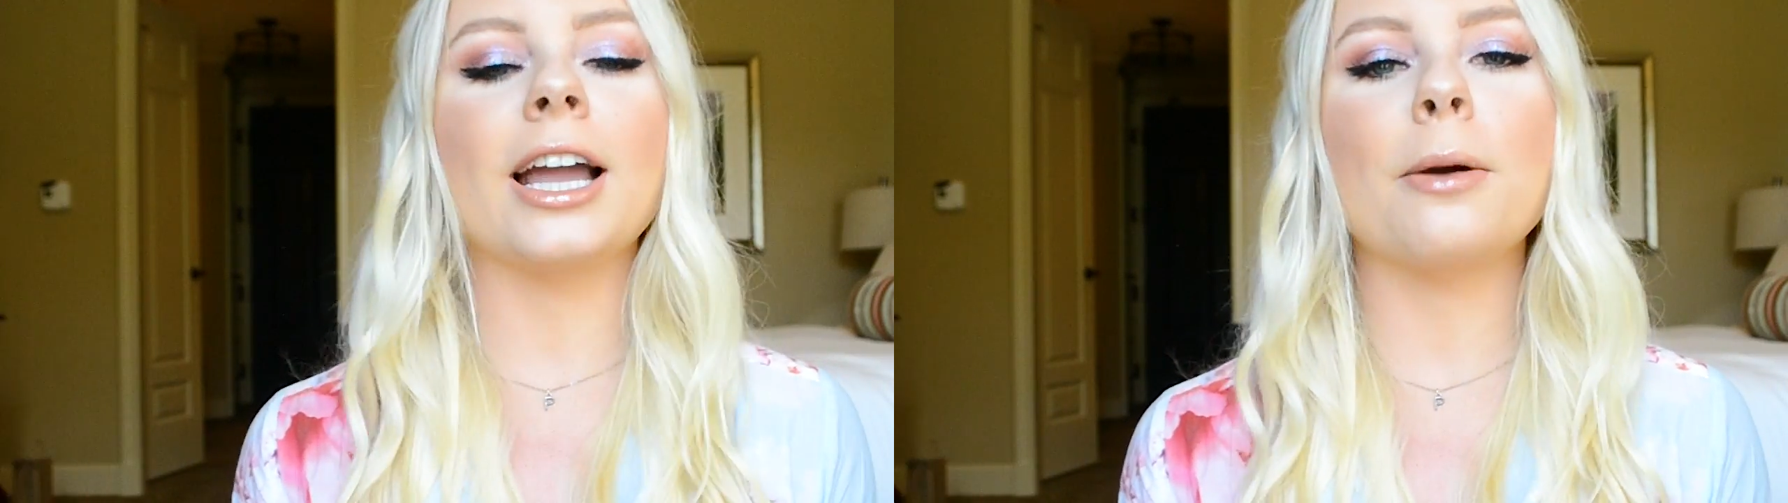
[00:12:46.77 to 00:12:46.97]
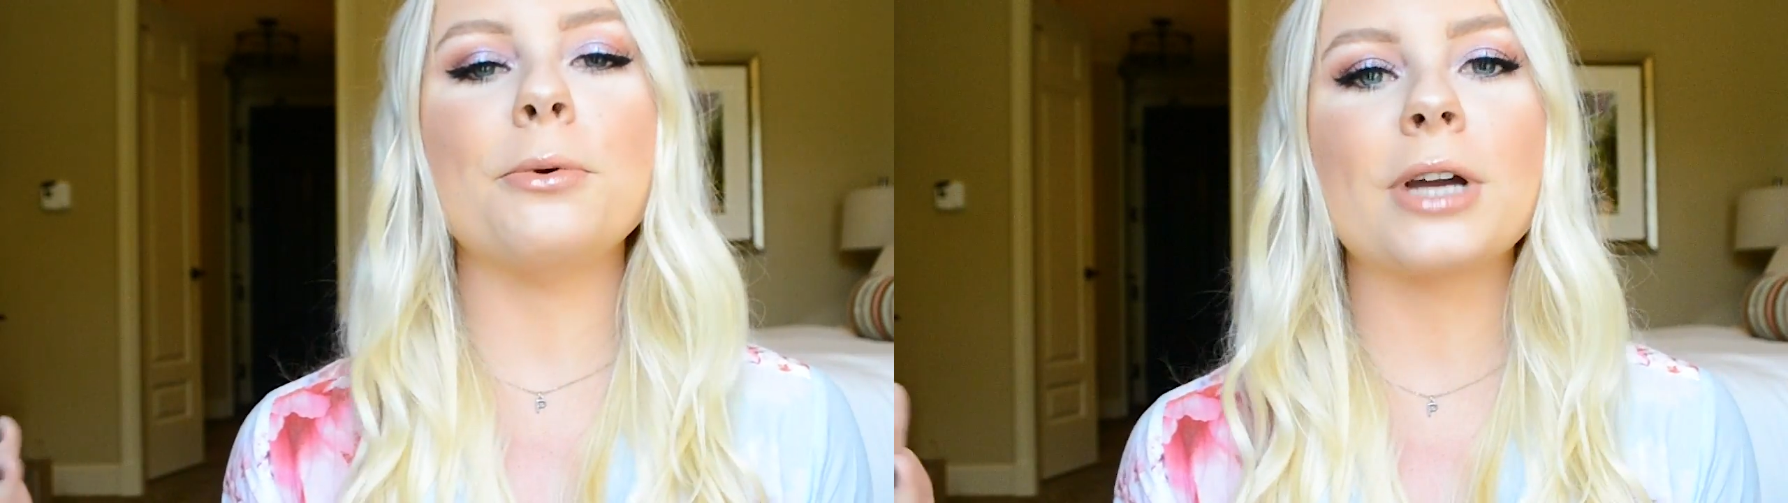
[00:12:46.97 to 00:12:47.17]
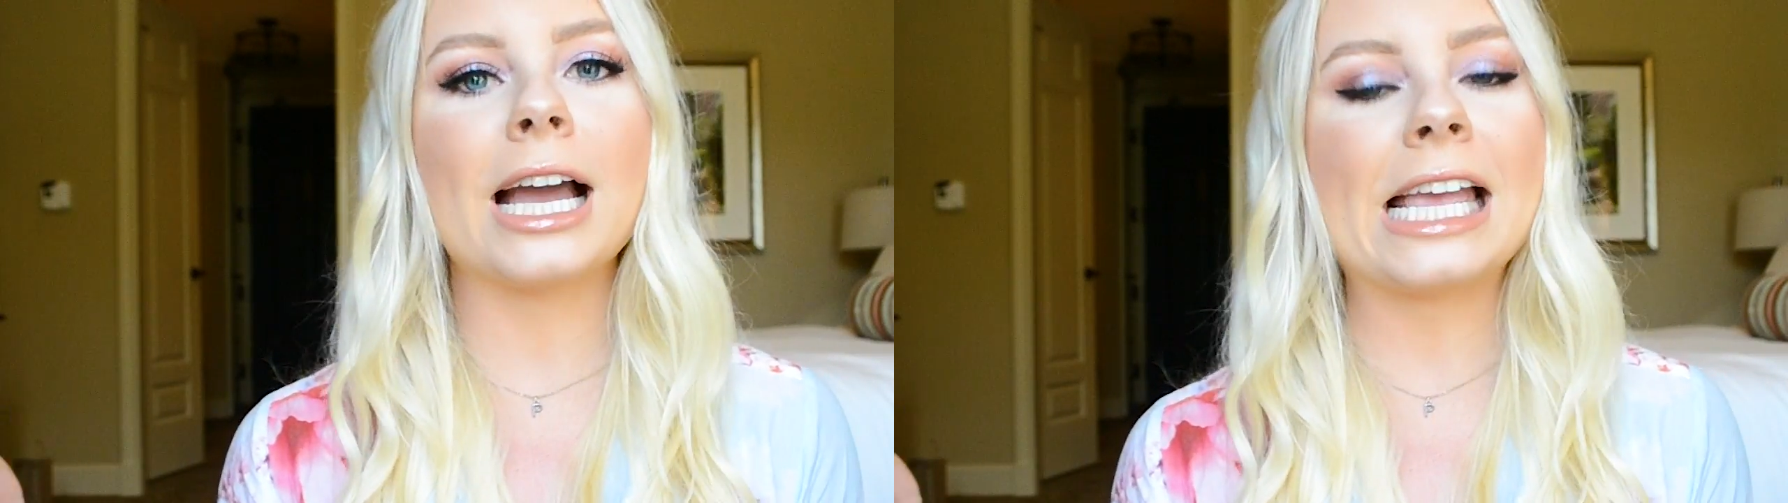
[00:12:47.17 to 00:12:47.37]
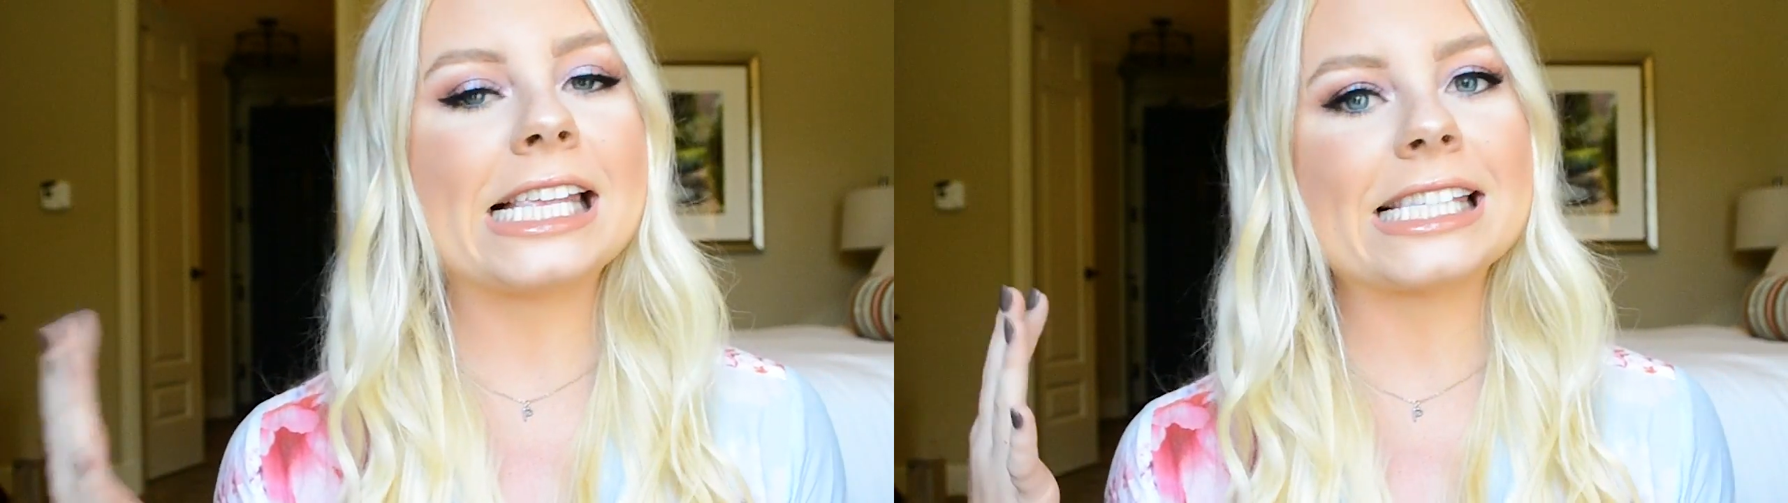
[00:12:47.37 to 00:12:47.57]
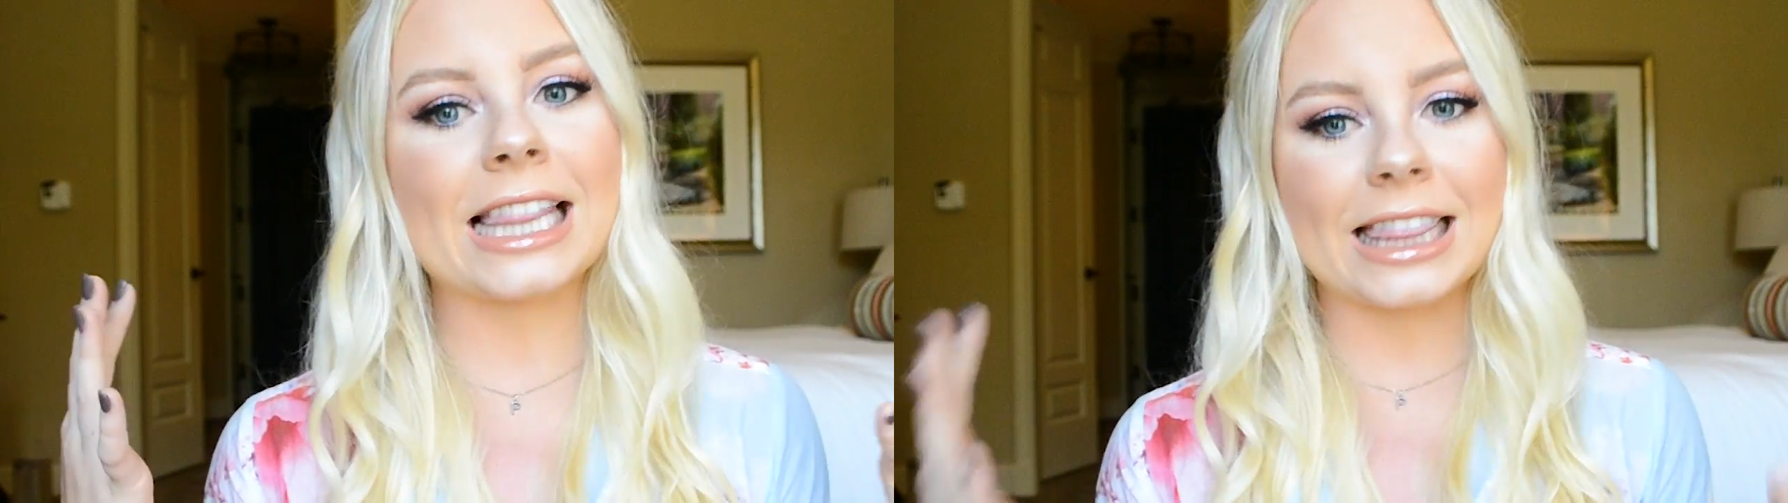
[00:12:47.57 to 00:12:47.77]
I hope you
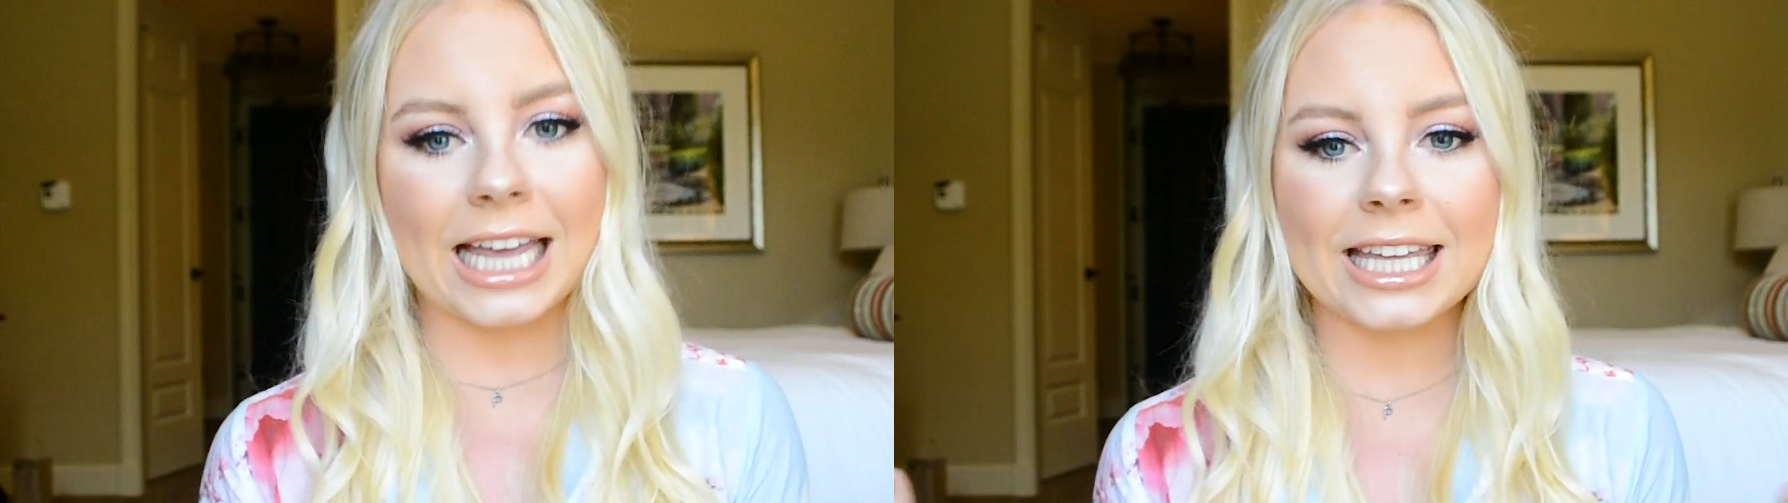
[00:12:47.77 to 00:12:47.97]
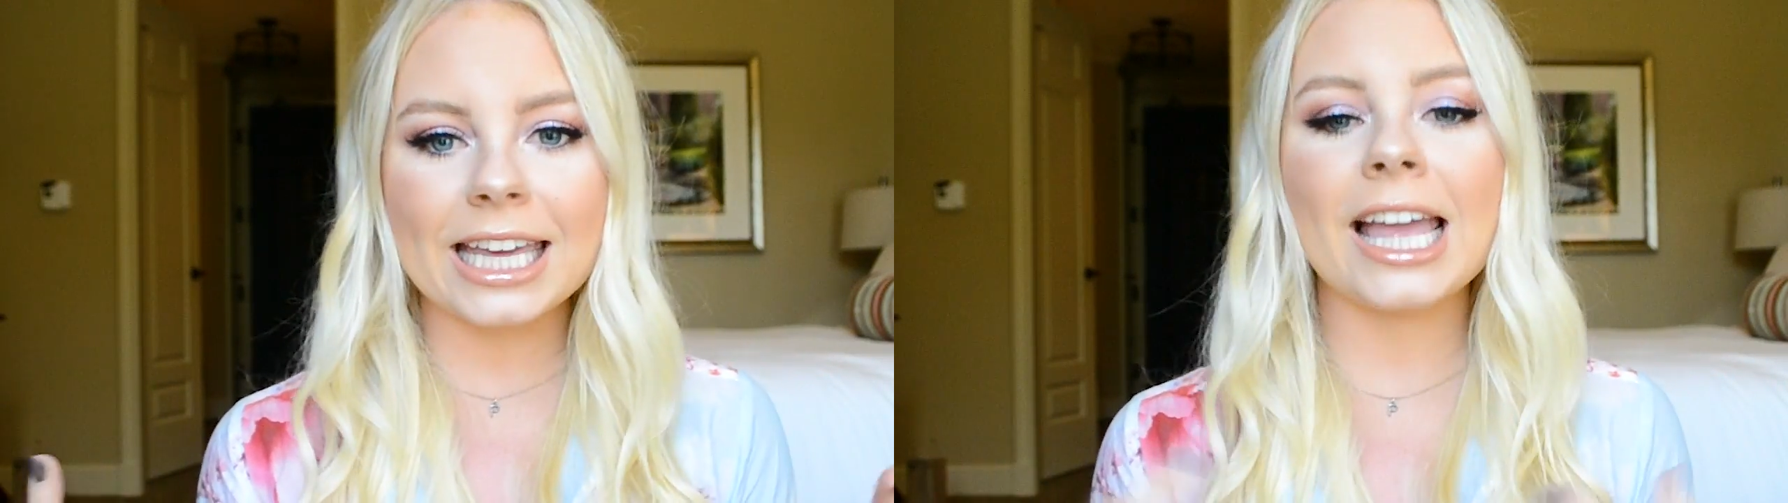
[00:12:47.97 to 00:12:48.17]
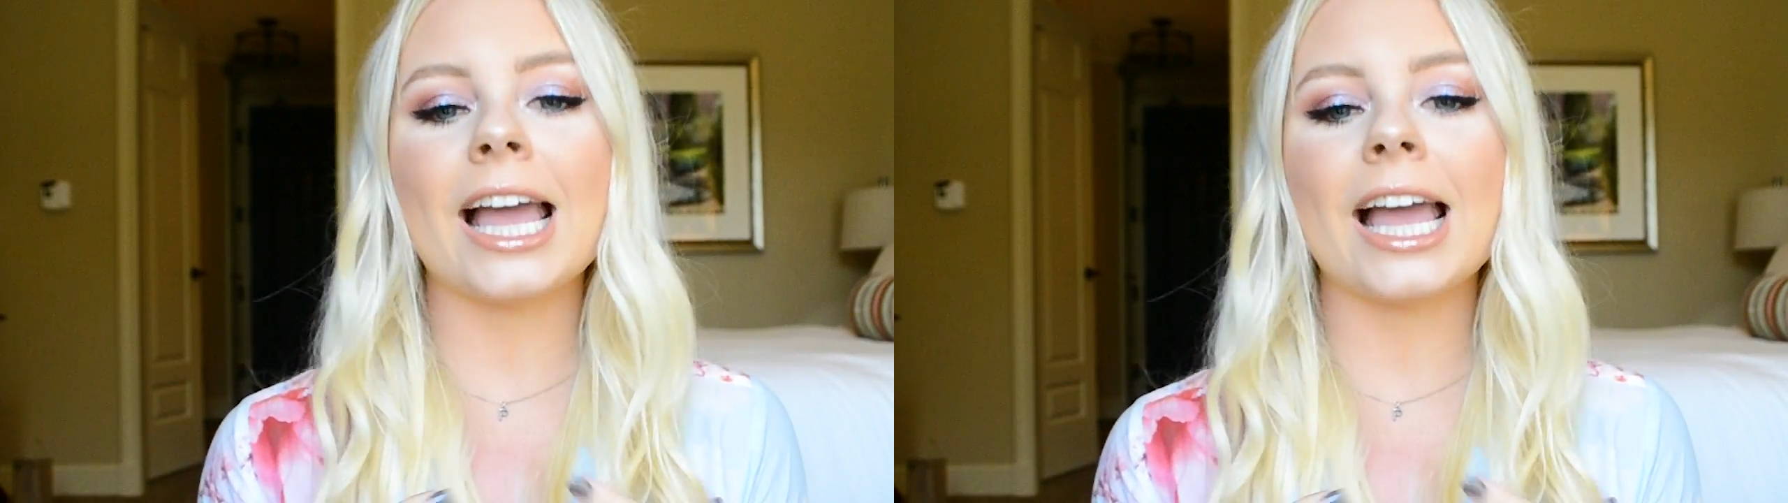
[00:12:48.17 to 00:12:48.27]
guys like it.